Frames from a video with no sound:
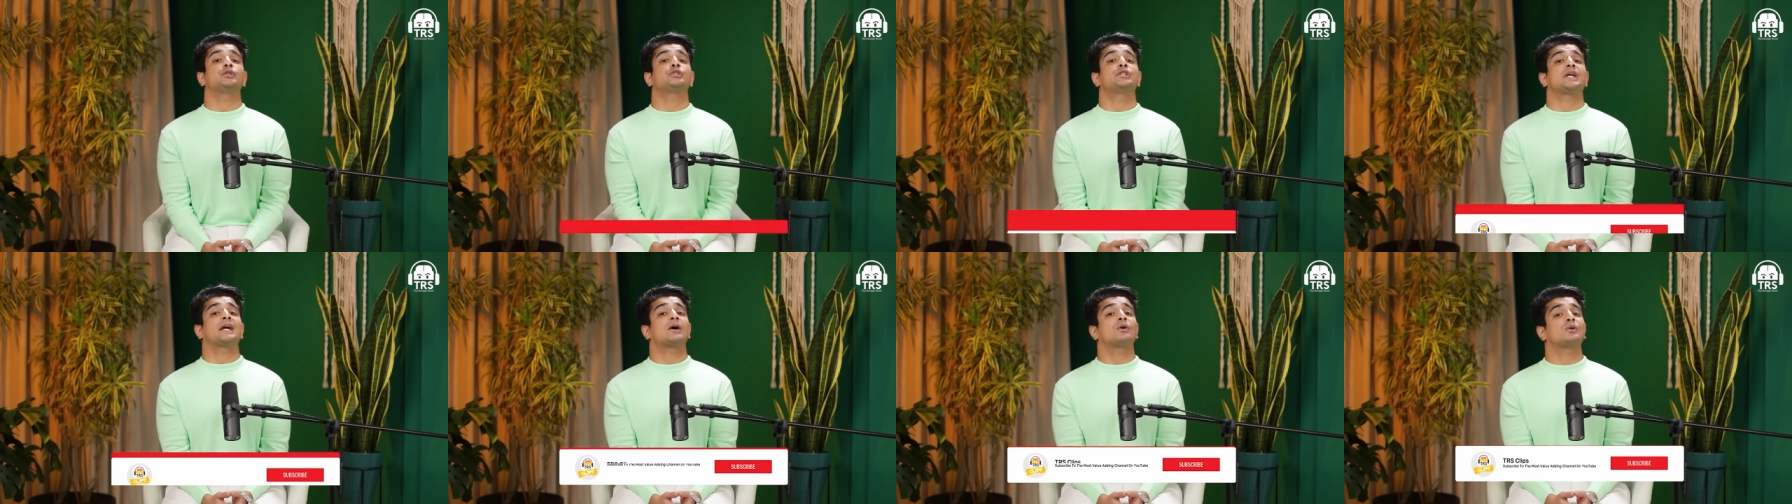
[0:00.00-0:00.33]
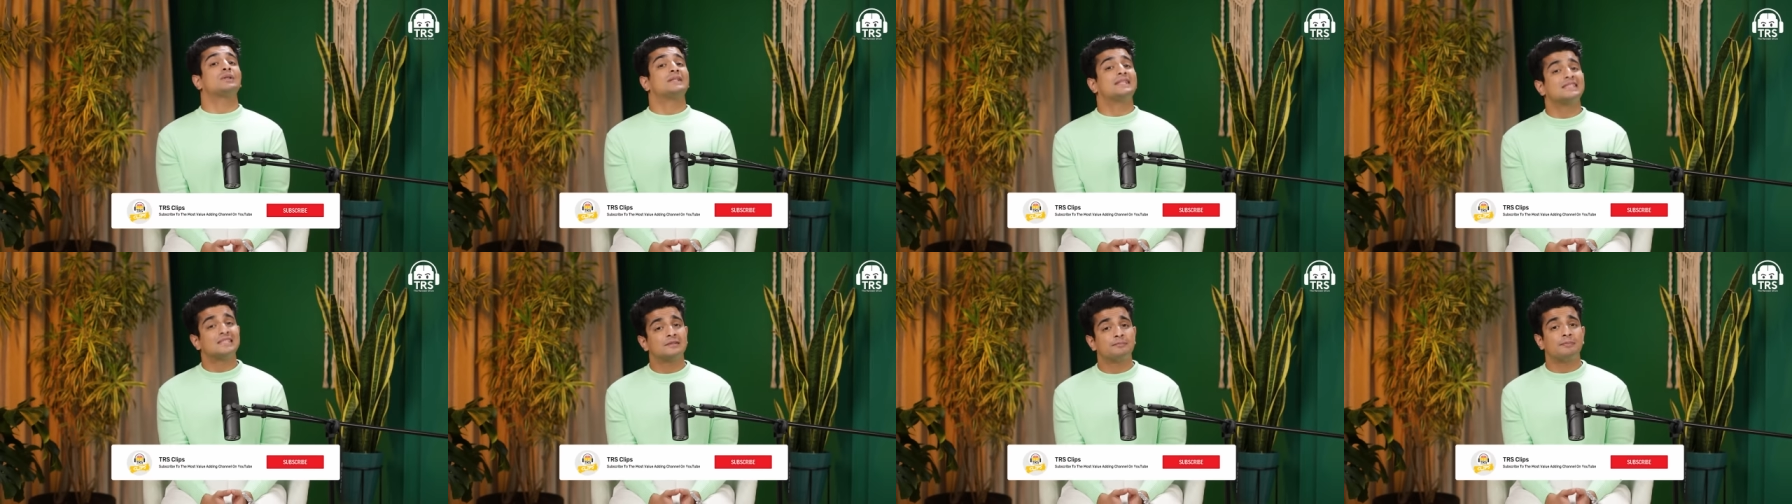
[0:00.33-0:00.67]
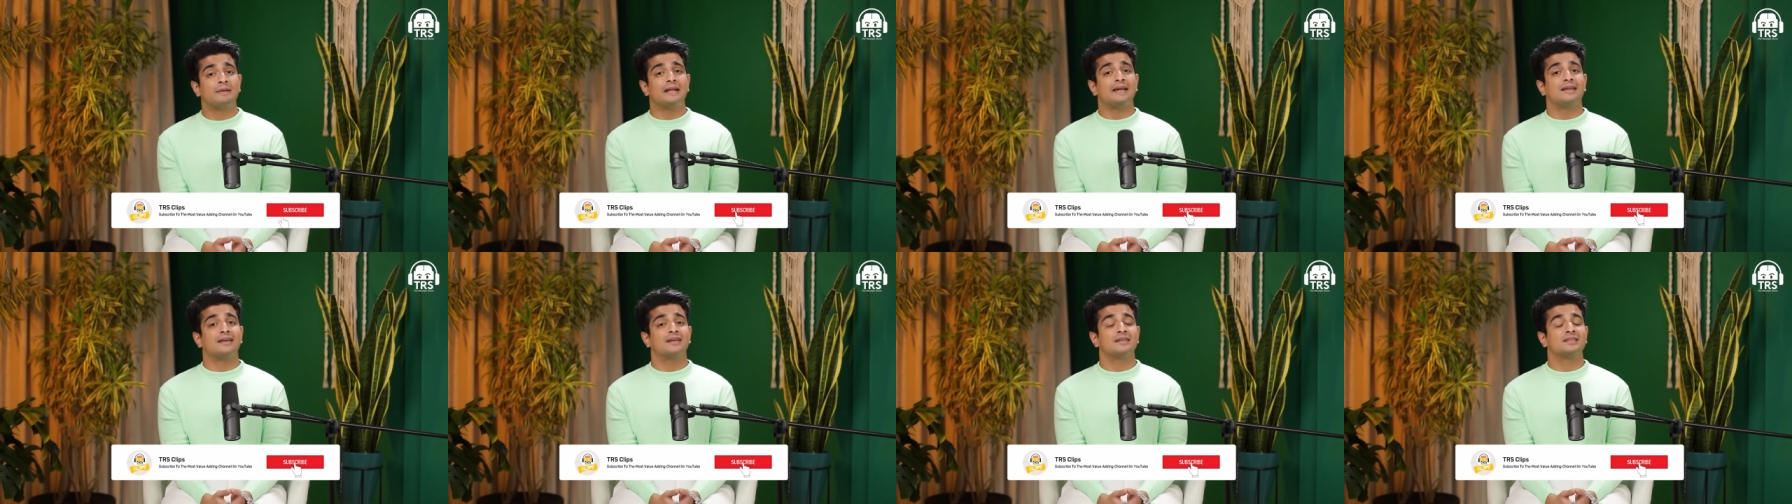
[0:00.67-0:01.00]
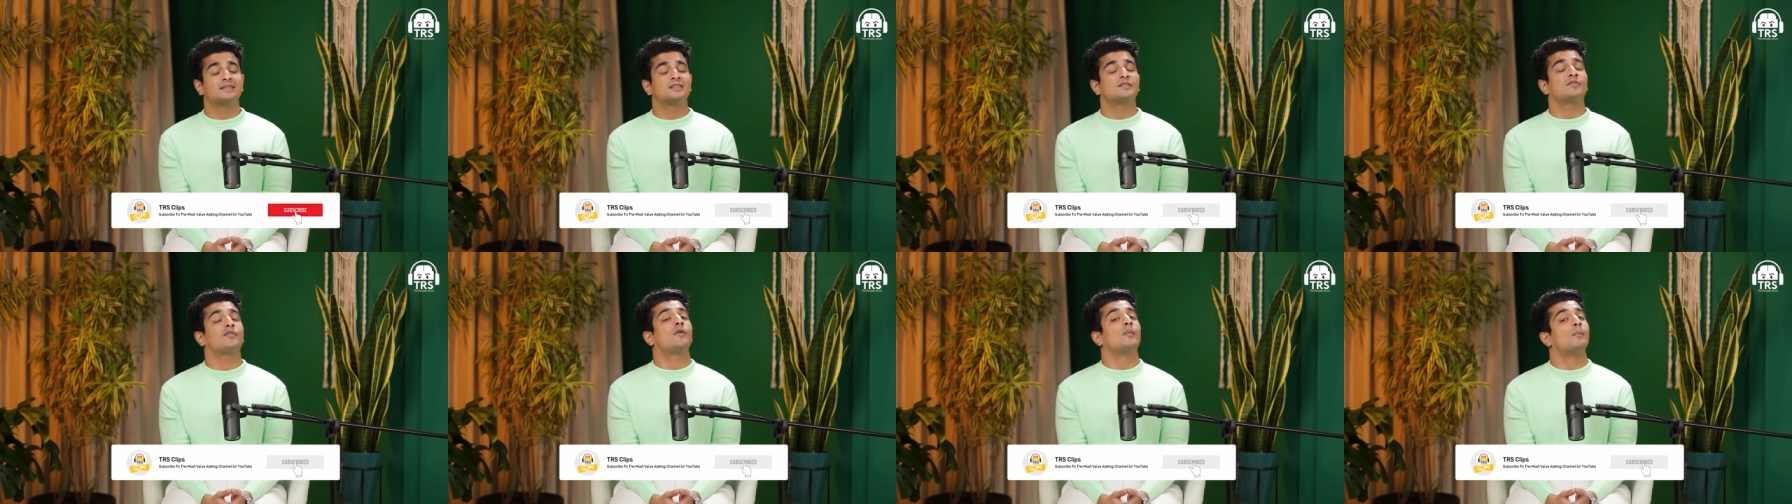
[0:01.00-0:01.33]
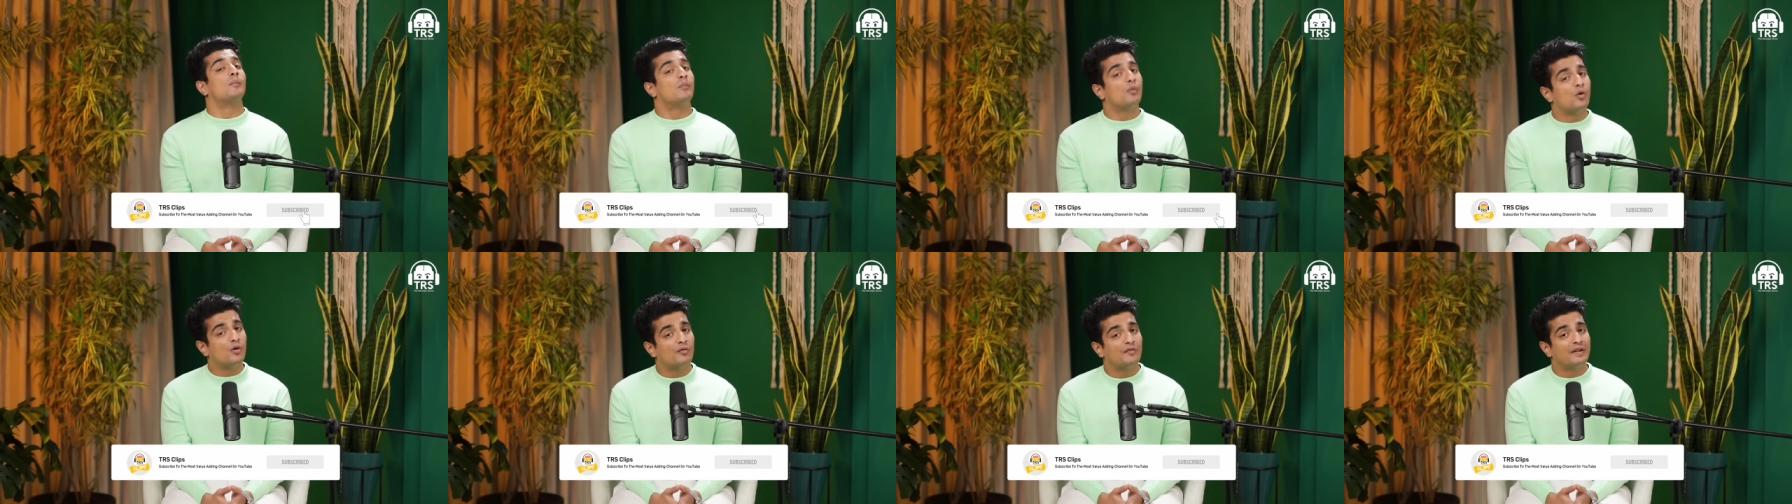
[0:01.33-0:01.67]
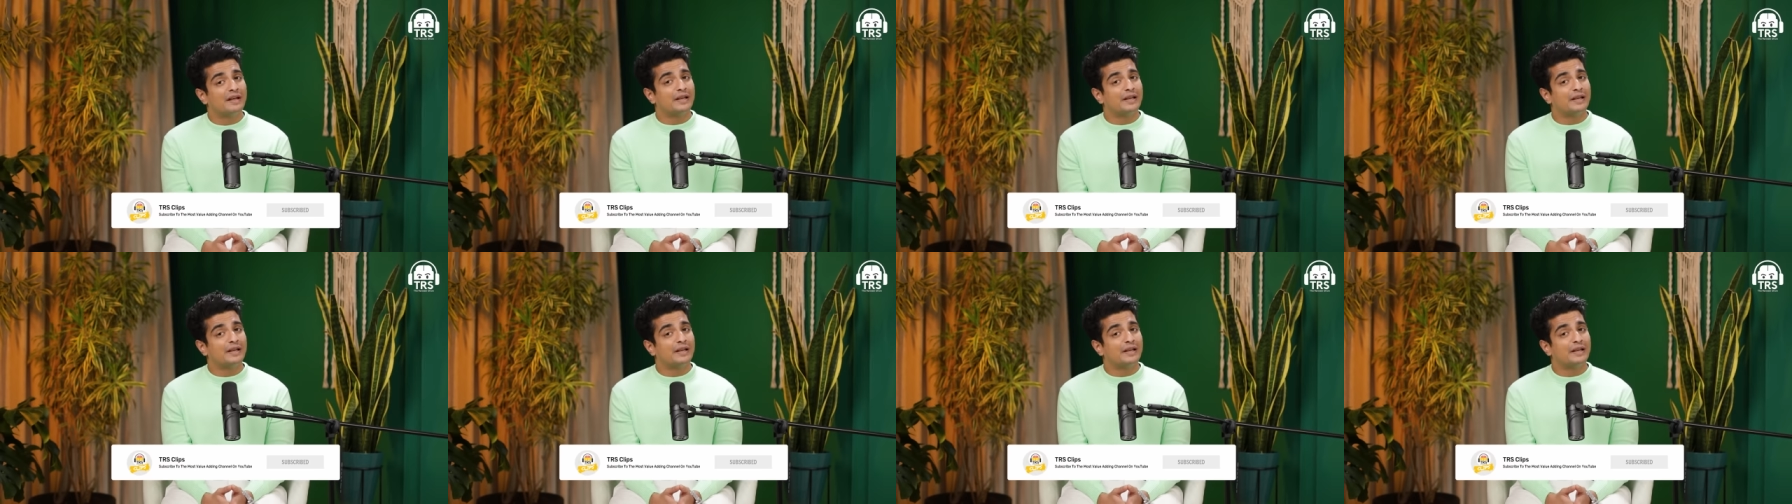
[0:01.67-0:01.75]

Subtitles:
sure you check out this playlist for more